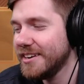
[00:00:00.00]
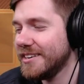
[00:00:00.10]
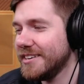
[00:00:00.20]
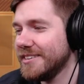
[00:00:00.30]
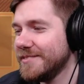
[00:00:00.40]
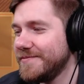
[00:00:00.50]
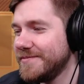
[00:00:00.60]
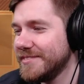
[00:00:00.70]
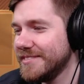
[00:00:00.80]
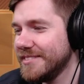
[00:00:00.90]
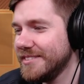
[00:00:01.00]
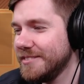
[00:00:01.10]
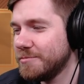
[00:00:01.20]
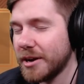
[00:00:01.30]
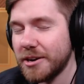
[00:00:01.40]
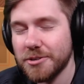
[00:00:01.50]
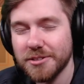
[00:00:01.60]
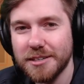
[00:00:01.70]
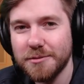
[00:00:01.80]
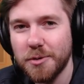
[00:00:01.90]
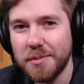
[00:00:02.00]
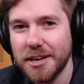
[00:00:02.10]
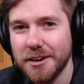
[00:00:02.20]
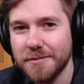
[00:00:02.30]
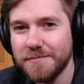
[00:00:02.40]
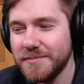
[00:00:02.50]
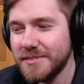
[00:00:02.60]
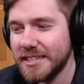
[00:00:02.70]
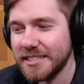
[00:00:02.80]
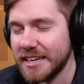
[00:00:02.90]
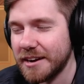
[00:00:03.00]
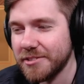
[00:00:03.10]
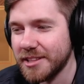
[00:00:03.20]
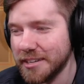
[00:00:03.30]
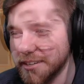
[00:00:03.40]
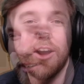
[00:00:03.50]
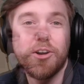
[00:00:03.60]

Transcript: Bright and early. We'll be there testing everything.